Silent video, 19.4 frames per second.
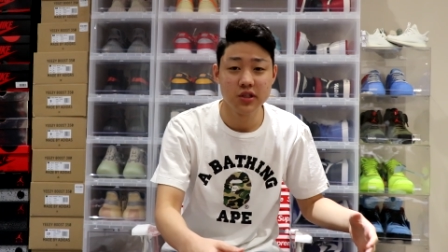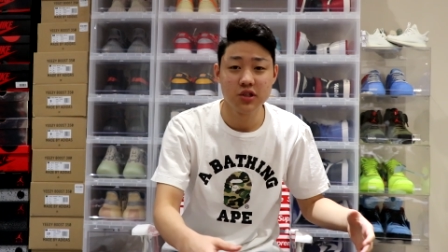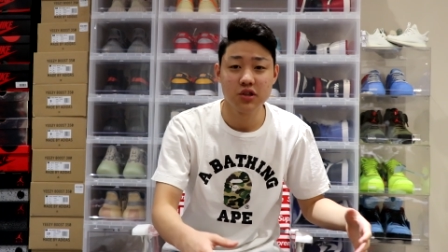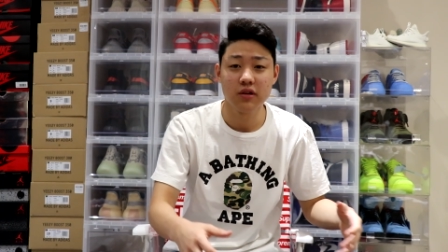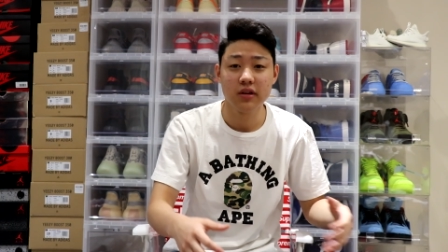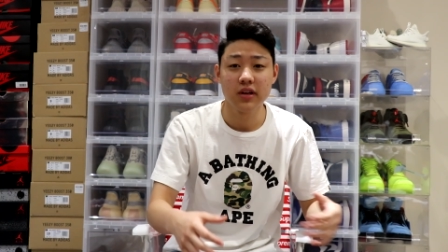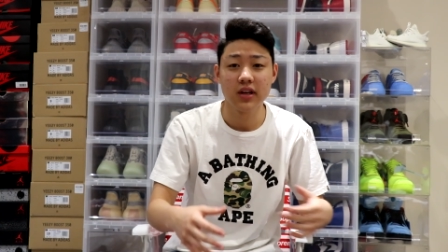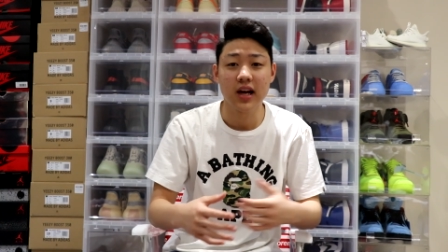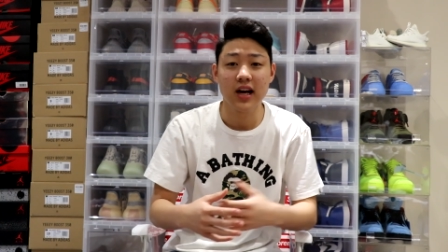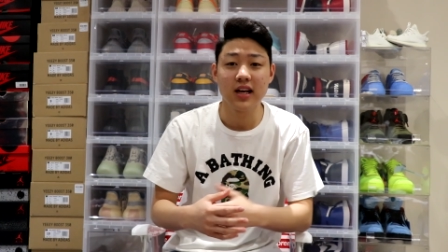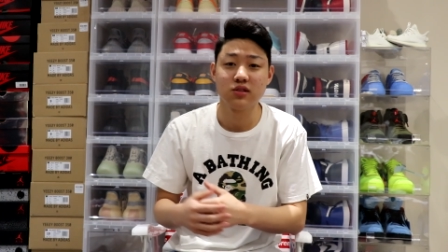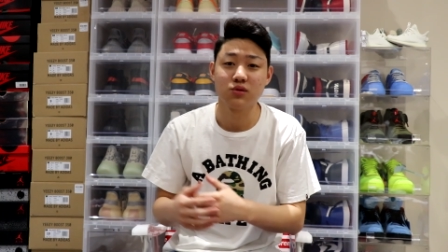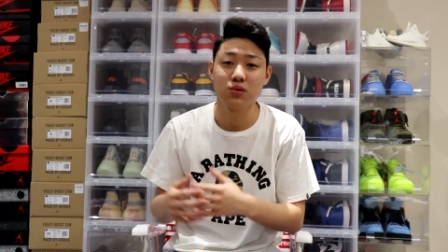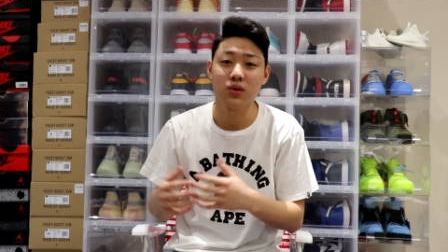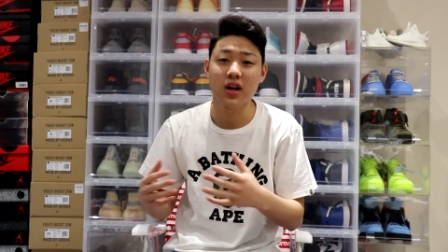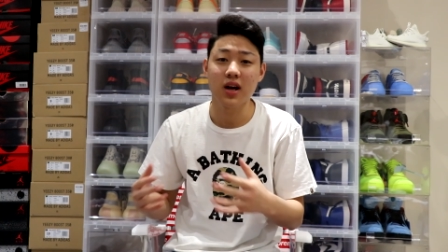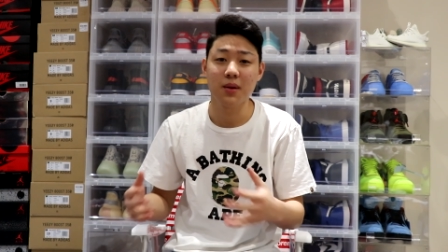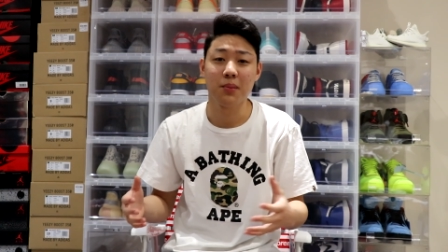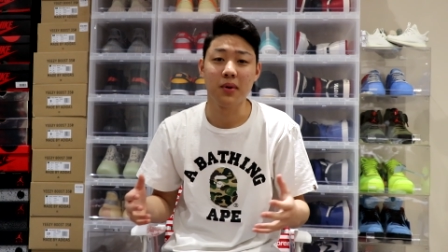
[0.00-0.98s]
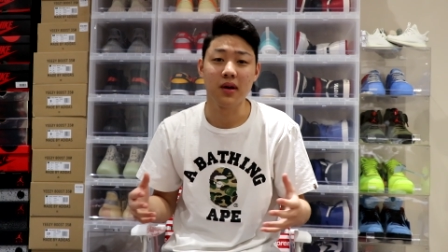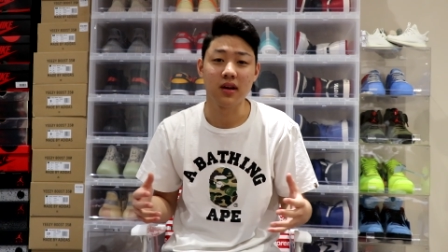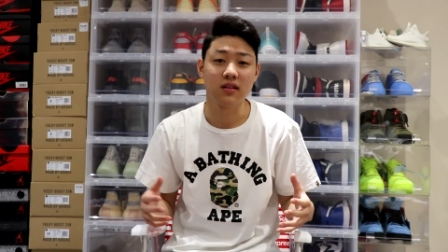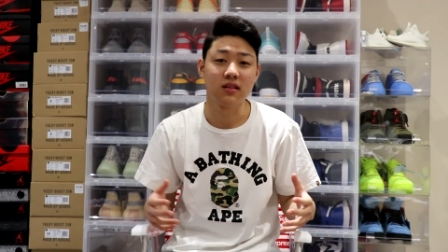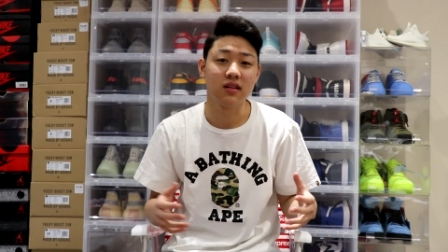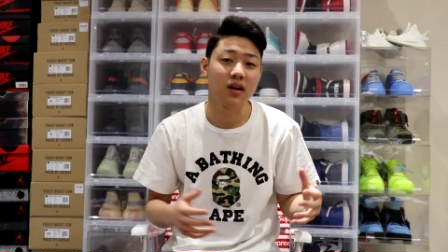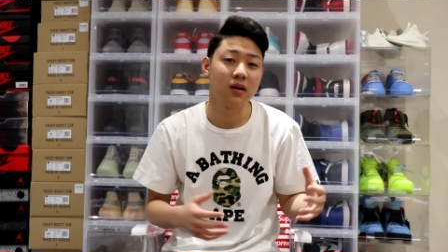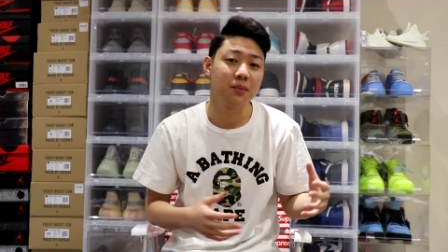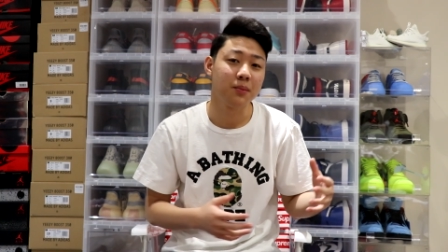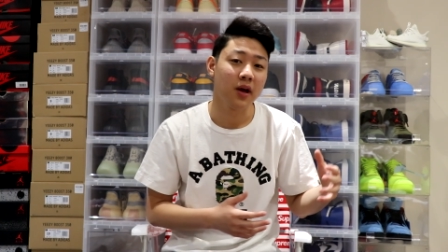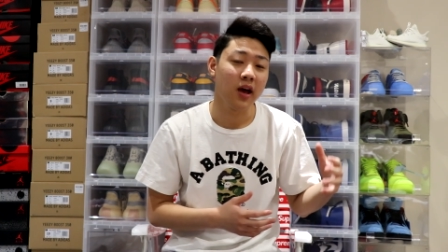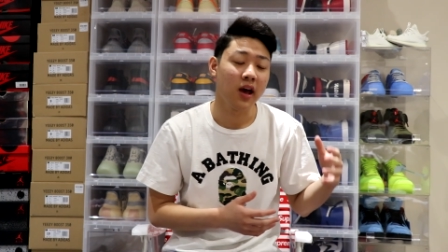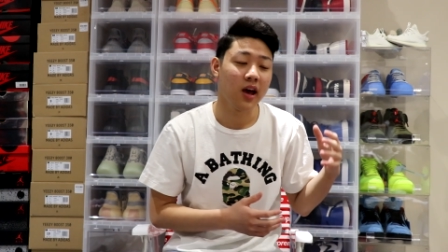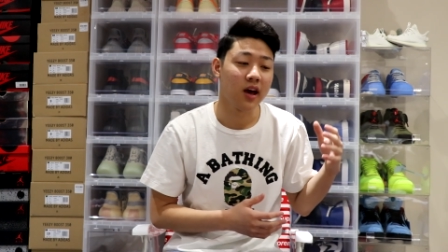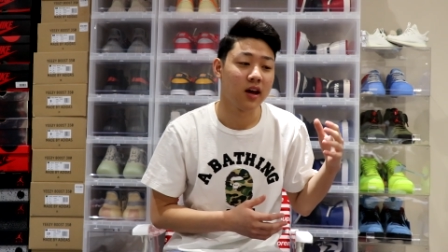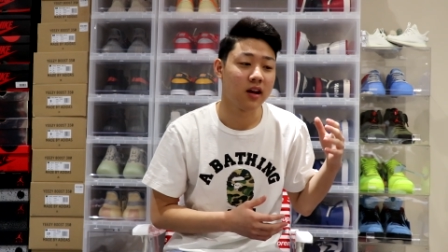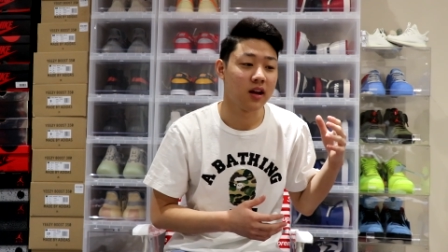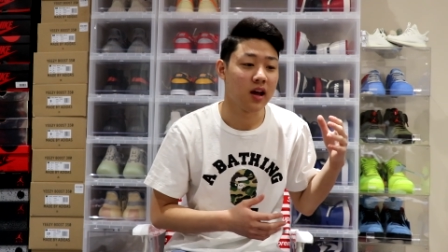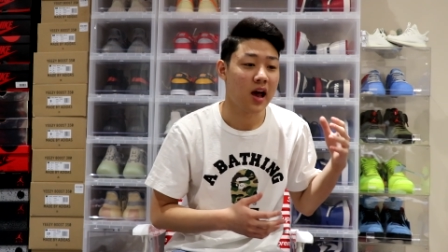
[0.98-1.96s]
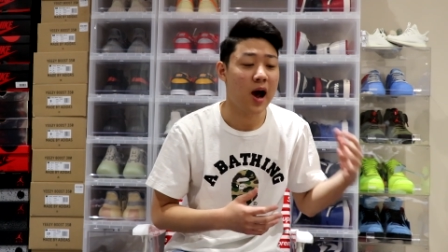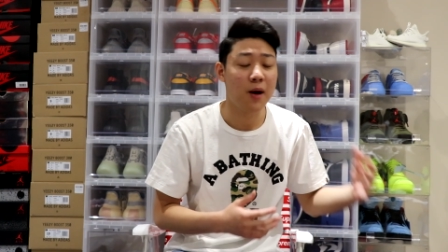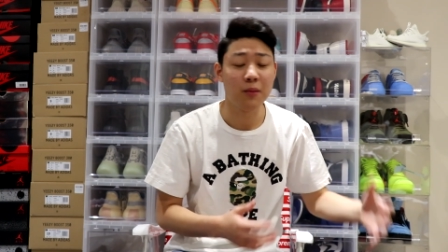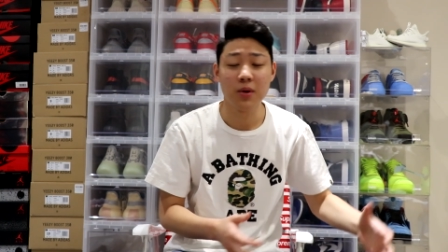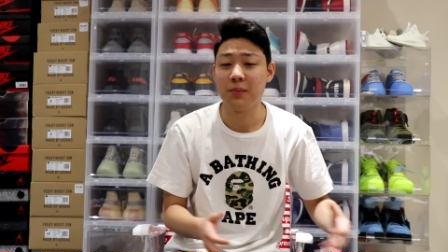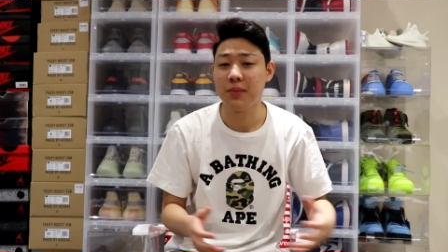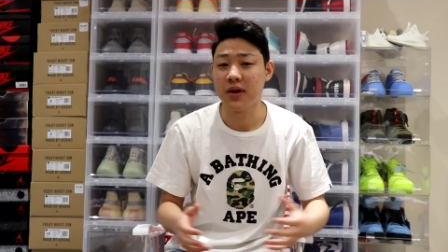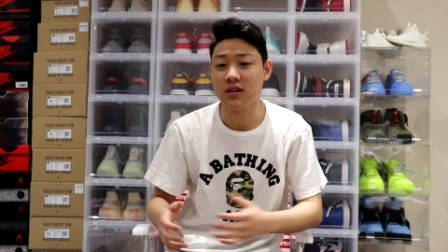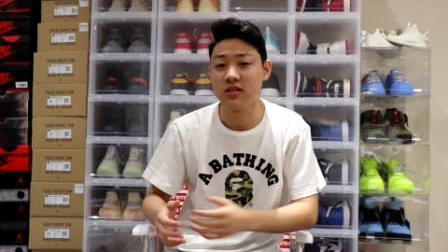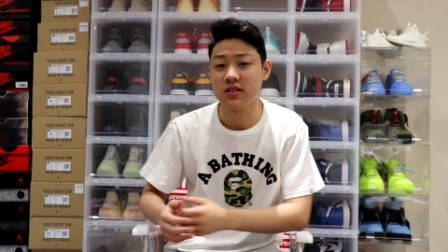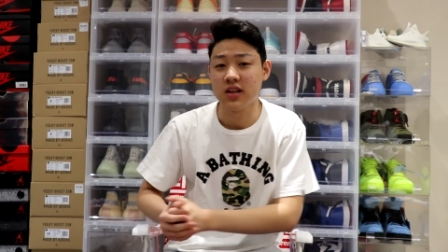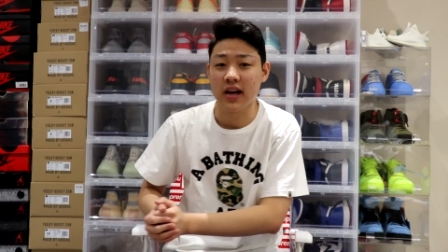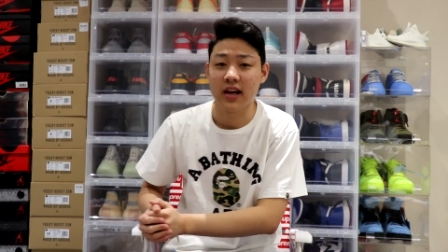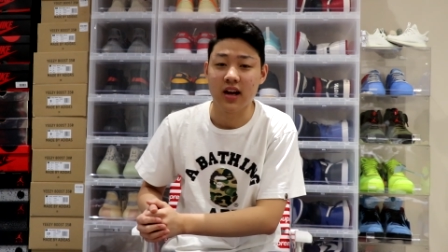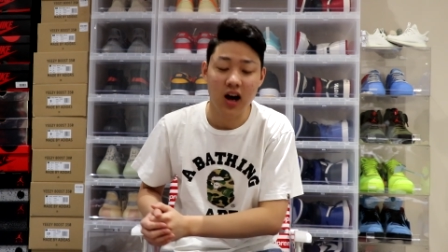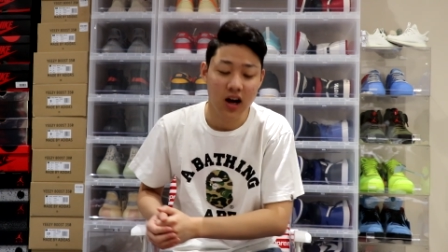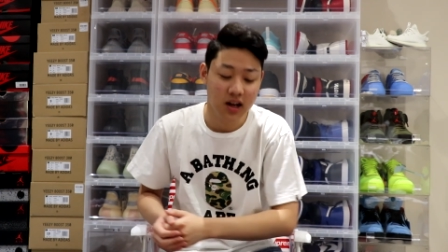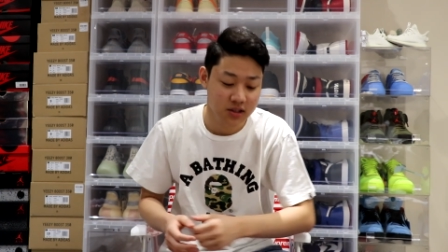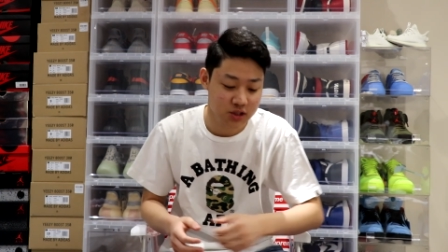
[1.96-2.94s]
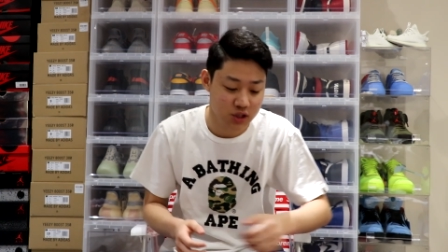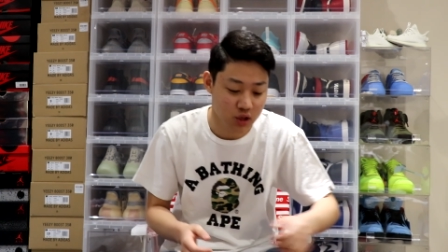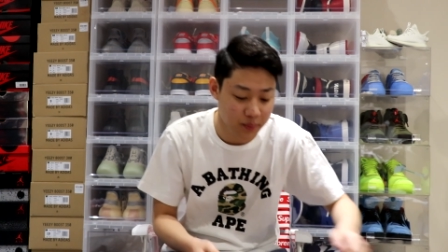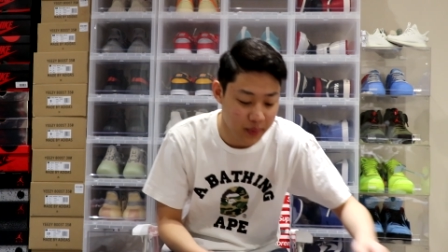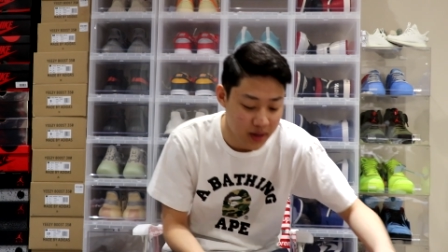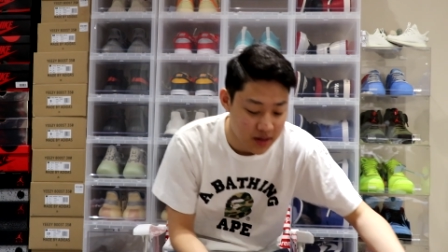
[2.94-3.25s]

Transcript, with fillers: be showing you guys what I picked up and how many pairs I got. So